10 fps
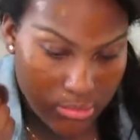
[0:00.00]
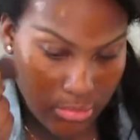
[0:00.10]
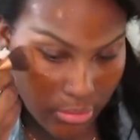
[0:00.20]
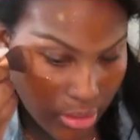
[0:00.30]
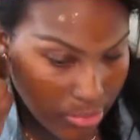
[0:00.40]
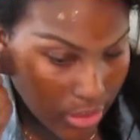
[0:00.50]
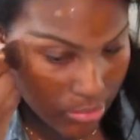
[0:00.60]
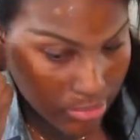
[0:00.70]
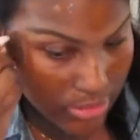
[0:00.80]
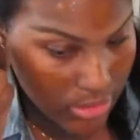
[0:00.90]
I'm not wiping up
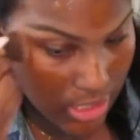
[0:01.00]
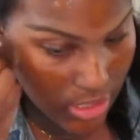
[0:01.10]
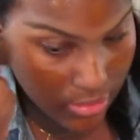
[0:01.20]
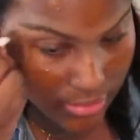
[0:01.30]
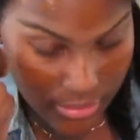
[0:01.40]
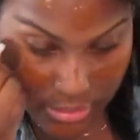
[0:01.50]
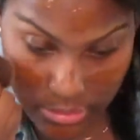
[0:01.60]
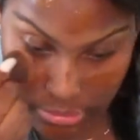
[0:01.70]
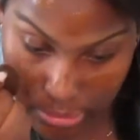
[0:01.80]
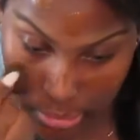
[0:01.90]
and down,
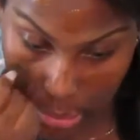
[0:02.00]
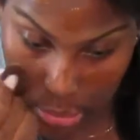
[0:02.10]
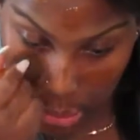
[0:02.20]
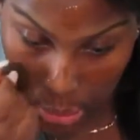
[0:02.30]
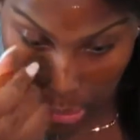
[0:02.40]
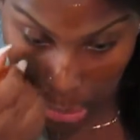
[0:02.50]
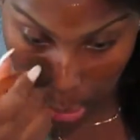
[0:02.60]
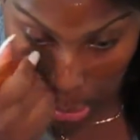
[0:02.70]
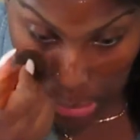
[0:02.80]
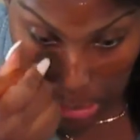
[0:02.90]
circular
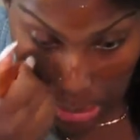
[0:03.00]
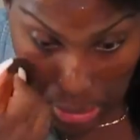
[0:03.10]
motions.